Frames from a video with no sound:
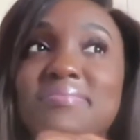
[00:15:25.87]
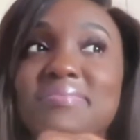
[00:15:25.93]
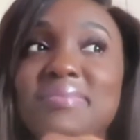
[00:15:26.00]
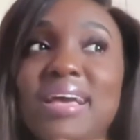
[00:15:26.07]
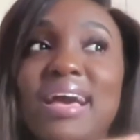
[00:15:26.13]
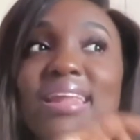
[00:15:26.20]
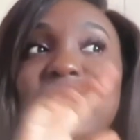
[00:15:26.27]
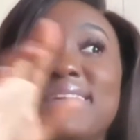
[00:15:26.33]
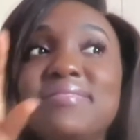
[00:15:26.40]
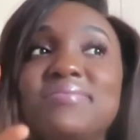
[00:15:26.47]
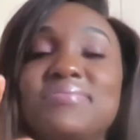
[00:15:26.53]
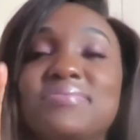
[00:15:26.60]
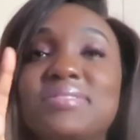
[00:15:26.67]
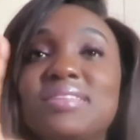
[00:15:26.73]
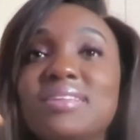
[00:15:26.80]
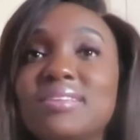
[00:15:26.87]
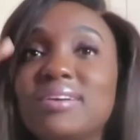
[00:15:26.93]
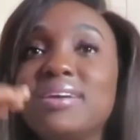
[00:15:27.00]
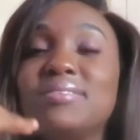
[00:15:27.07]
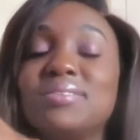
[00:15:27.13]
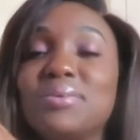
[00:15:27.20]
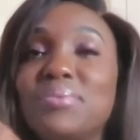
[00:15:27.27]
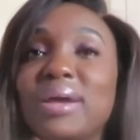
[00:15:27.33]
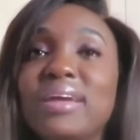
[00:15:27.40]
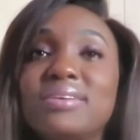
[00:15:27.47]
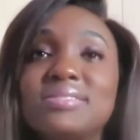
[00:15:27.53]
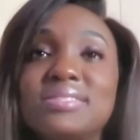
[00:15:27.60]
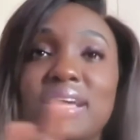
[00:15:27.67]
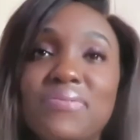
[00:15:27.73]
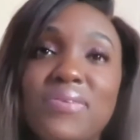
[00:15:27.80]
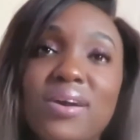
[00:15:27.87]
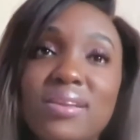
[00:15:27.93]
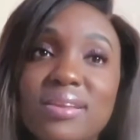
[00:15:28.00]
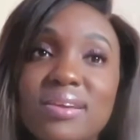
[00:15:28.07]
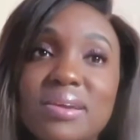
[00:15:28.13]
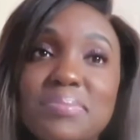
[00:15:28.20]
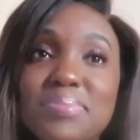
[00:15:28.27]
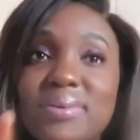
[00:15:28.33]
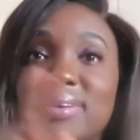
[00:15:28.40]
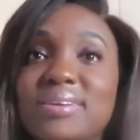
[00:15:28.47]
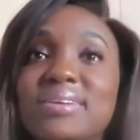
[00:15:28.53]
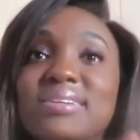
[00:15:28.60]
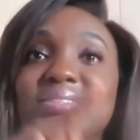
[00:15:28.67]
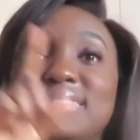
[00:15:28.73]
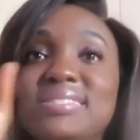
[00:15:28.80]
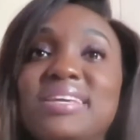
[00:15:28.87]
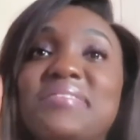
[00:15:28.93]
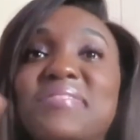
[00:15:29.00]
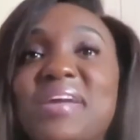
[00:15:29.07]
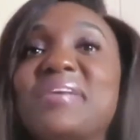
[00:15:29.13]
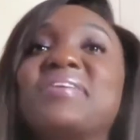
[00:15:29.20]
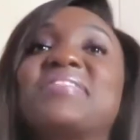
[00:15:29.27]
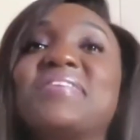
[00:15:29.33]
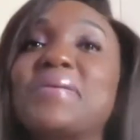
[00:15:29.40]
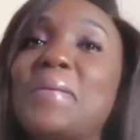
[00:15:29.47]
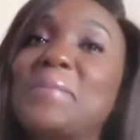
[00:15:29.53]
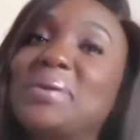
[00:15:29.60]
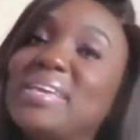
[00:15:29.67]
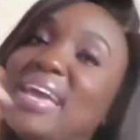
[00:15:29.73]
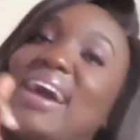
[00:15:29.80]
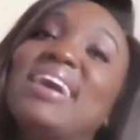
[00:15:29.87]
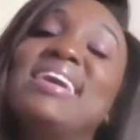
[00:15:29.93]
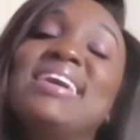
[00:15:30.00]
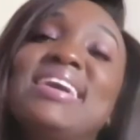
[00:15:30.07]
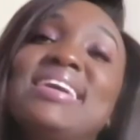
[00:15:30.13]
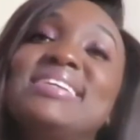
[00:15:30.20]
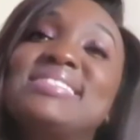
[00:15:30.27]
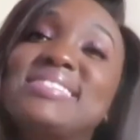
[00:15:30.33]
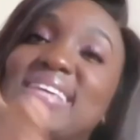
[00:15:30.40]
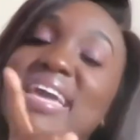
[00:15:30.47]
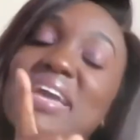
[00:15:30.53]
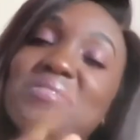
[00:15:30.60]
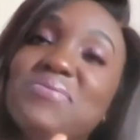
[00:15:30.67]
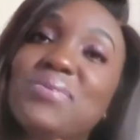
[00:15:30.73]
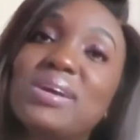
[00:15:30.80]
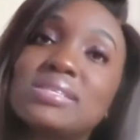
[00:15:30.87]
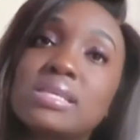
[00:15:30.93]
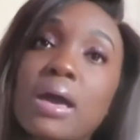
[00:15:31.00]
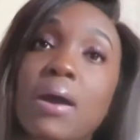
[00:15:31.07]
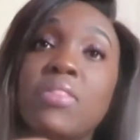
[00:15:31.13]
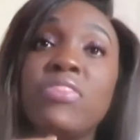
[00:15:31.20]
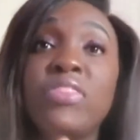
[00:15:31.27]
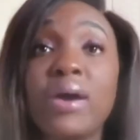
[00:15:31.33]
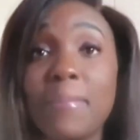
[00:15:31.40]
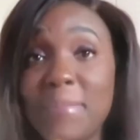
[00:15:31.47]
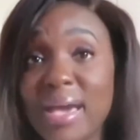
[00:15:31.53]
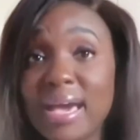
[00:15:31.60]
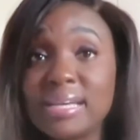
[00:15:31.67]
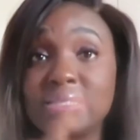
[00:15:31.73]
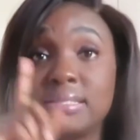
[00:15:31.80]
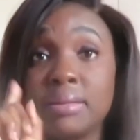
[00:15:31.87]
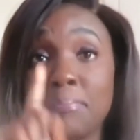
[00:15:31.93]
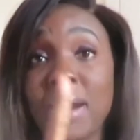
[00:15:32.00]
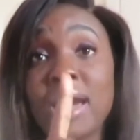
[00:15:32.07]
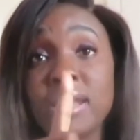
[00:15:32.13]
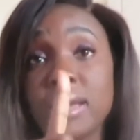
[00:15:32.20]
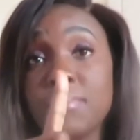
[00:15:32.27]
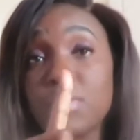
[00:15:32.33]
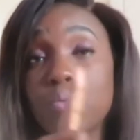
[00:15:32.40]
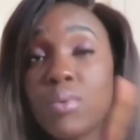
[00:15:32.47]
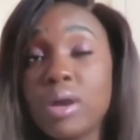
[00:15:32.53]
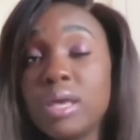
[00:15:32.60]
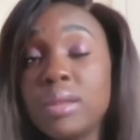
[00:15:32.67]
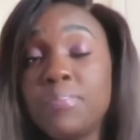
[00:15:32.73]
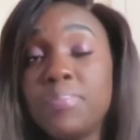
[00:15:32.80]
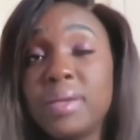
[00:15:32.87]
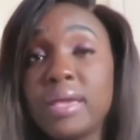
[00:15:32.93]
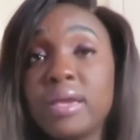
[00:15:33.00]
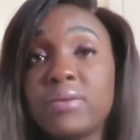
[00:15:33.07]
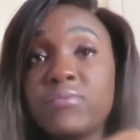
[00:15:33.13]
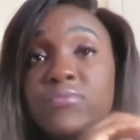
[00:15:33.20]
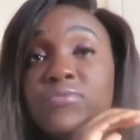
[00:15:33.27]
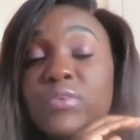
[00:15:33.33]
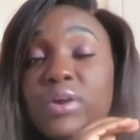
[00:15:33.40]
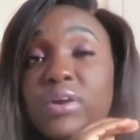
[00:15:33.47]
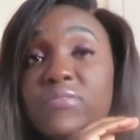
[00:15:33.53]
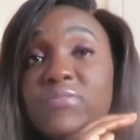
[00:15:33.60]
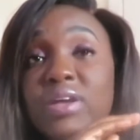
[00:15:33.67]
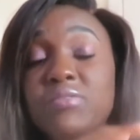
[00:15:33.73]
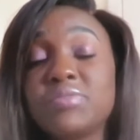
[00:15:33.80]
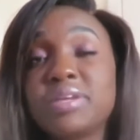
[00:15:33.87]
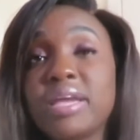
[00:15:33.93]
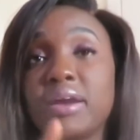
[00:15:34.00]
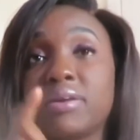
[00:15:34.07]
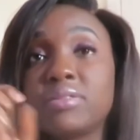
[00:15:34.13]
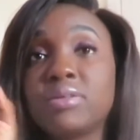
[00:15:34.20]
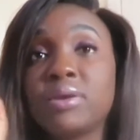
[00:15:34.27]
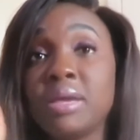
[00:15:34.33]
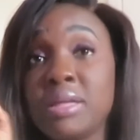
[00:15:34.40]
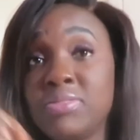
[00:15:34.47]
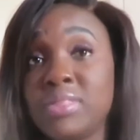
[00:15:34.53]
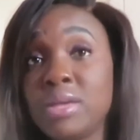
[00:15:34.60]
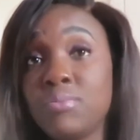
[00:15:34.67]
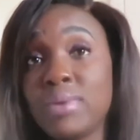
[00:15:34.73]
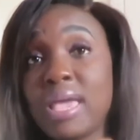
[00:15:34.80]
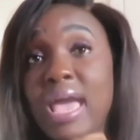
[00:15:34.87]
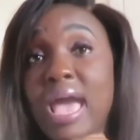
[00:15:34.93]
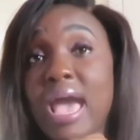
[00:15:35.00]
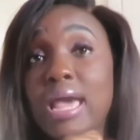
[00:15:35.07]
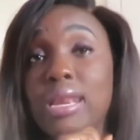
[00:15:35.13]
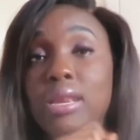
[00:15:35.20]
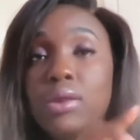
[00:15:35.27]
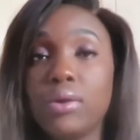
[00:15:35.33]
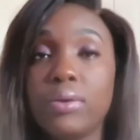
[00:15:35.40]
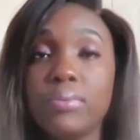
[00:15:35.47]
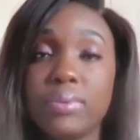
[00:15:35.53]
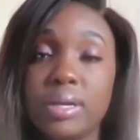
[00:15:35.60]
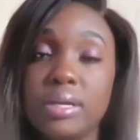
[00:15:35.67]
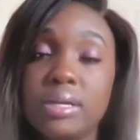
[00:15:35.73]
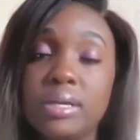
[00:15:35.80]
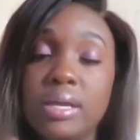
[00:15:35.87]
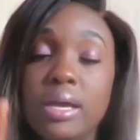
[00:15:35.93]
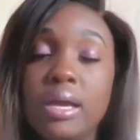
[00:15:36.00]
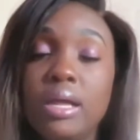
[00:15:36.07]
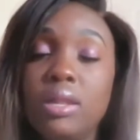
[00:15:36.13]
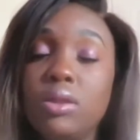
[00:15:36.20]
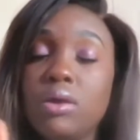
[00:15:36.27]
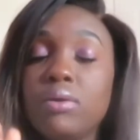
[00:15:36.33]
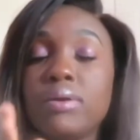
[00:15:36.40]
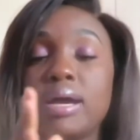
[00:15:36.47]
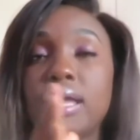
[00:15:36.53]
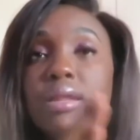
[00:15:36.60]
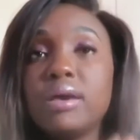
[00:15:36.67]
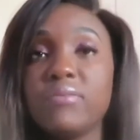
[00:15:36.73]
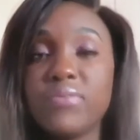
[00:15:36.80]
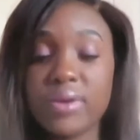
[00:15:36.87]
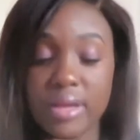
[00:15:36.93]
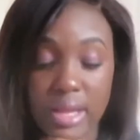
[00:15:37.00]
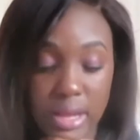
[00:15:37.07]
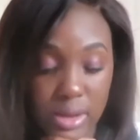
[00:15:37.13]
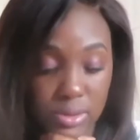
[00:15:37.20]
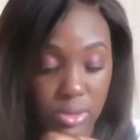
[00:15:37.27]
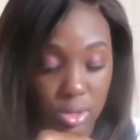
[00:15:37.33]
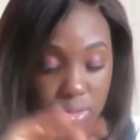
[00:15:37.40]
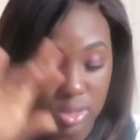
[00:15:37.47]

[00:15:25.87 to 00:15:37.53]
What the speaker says: I love the way Stefan looked, but Steve character. But yeah, Steve was the best, my #1 pick for favorite character. And then we had Laura. I love her character.